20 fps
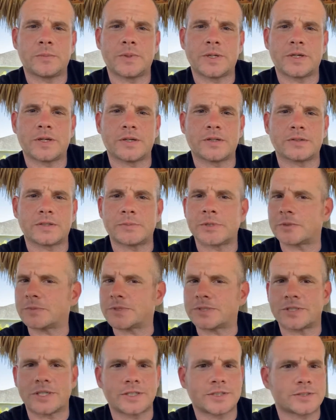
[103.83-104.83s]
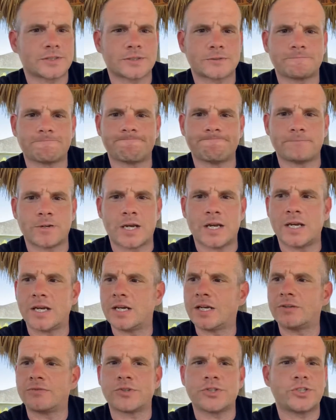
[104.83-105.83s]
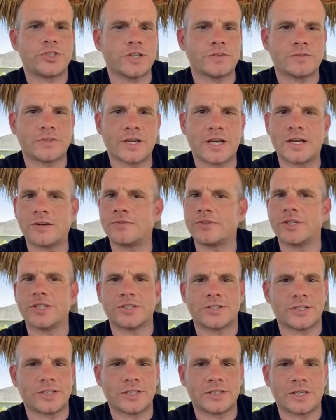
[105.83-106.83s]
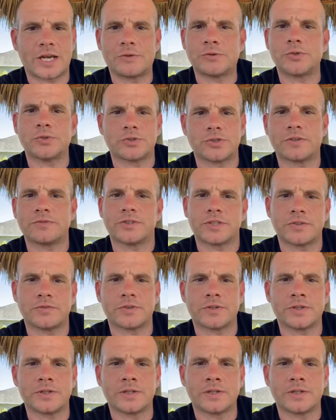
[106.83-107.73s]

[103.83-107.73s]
because I make mistakes every shift, every incident. I would do something different.